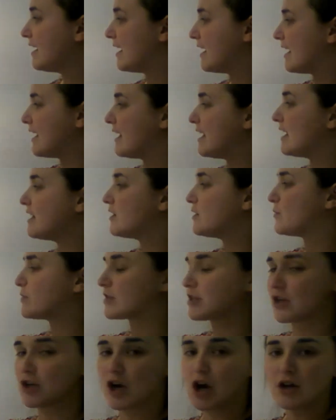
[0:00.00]
Here there was a
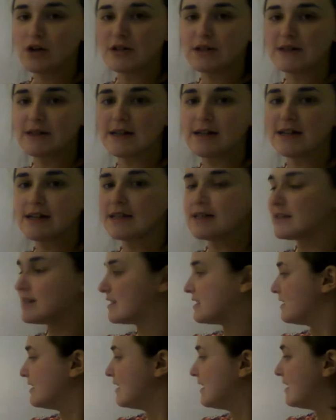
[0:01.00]
consonant,
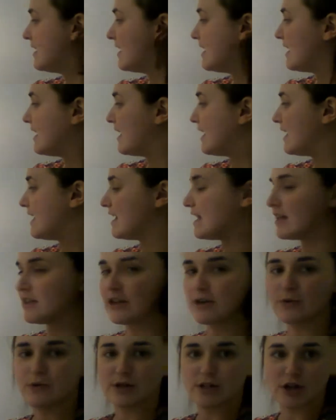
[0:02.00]
here there
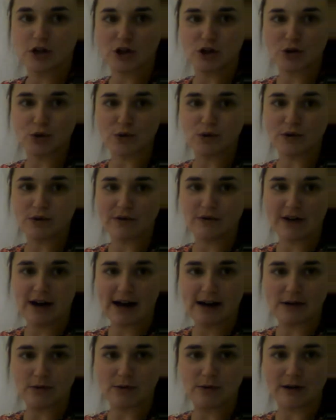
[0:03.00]
was a short
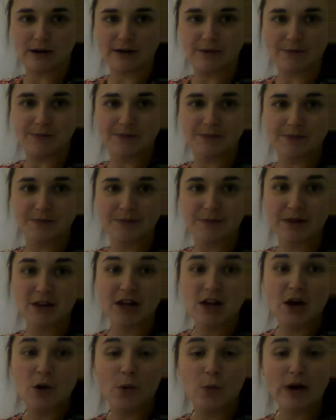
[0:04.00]
vowel.
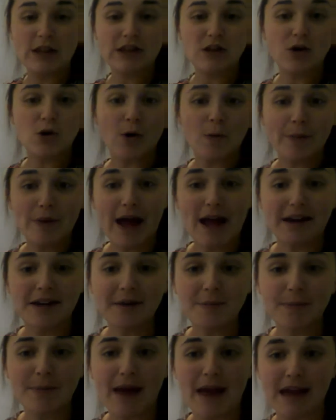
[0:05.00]
With your pen
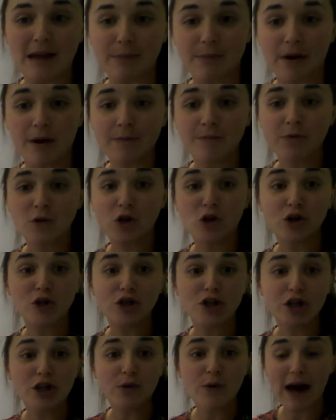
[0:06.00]
and paper, could
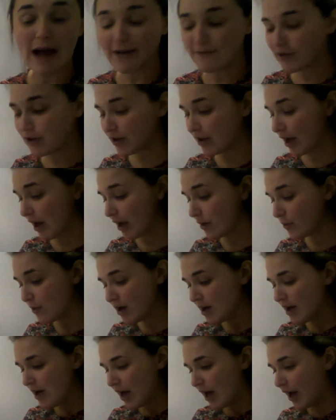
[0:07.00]
you have a go
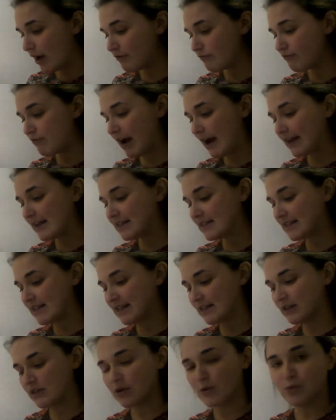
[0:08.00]
at
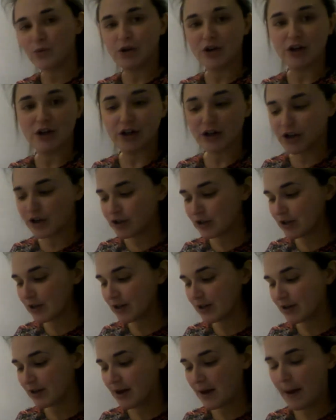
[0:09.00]
writing the word
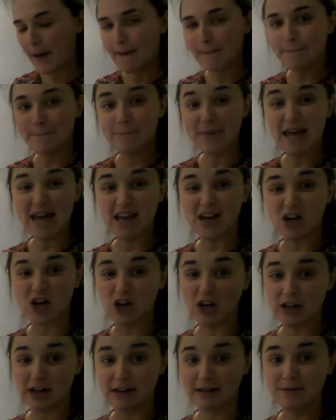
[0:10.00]

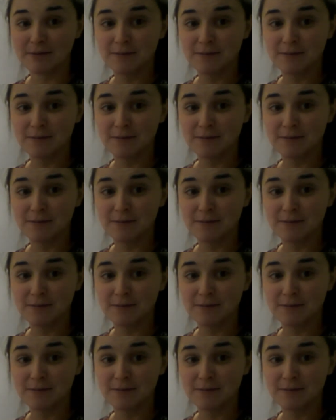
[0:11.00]
pickle?